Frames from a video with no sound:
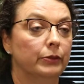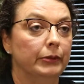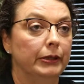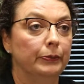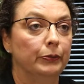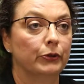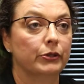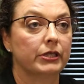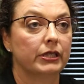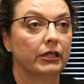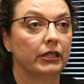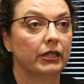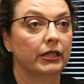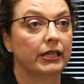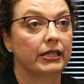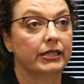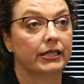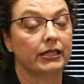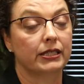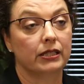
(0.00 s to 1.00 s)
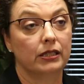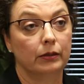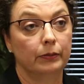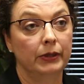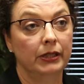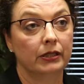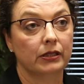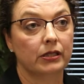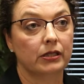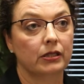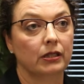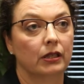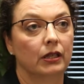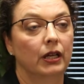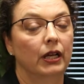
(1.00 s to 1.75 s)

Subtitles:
be presented as exhibits,